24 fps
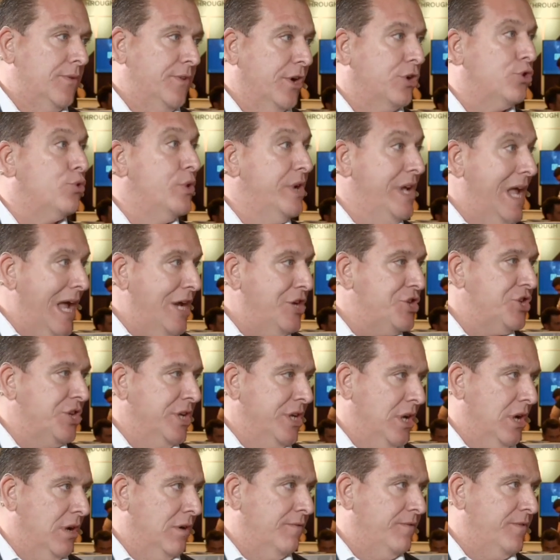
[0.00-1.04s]
the
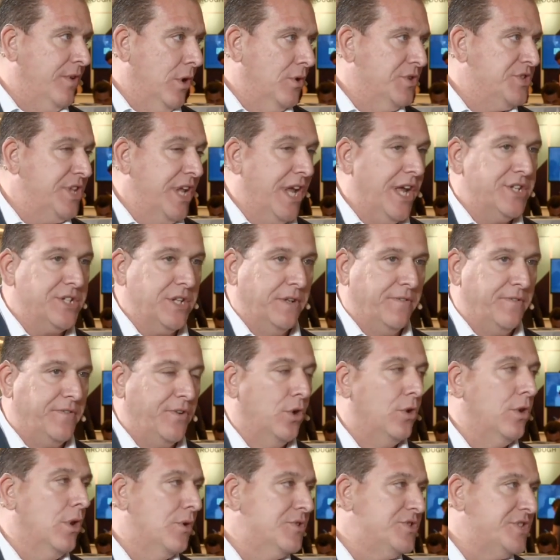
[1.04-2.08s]
creation of those things and
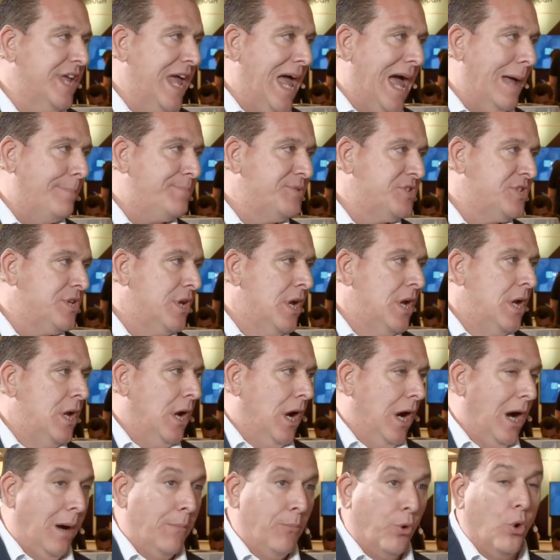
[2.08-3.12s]
fill those gaps,
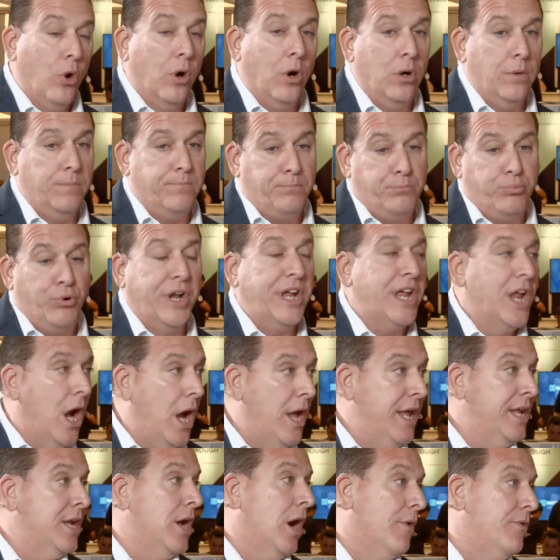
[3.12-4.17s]
or bring
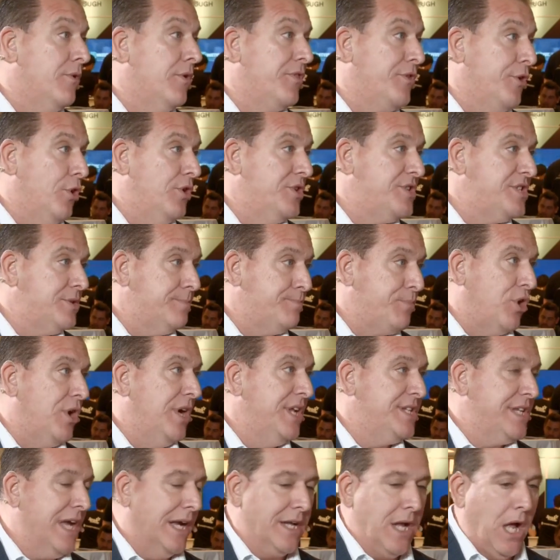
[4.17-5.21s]
in other
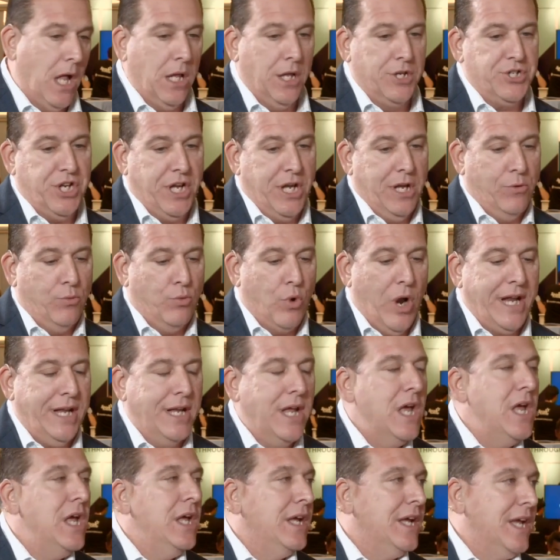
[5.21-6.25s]
third-party technology and write
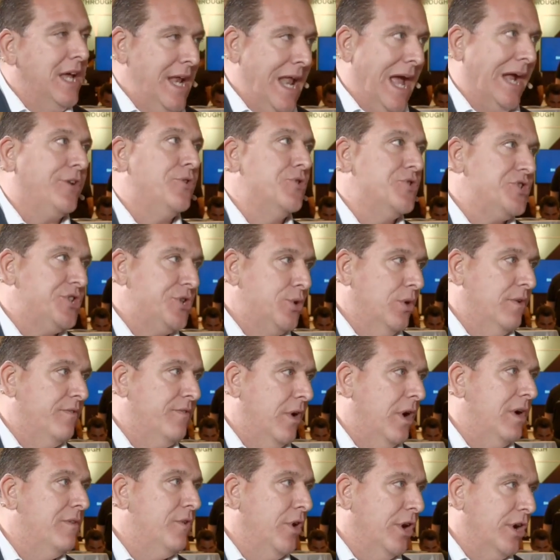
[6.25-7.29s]
connectors to it
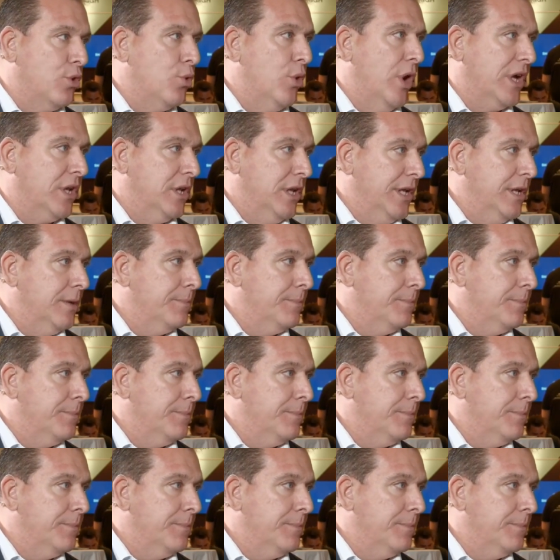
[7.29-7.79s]
very, very quickly.